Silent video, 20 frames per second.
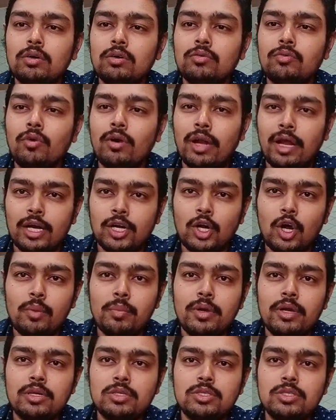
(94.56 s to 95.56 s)
for
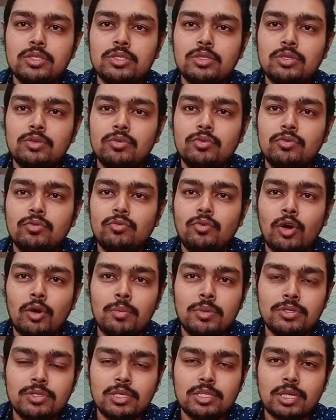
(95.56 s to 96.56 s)
economics, for
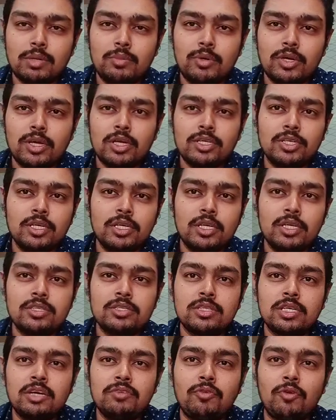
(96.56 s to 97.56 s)
business communication in
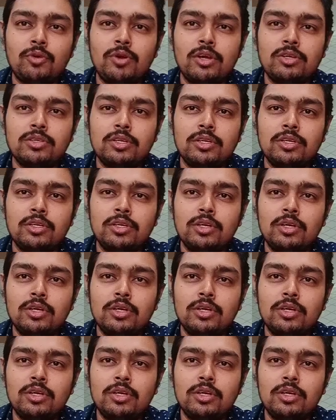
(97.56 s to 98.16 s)
CA foundation.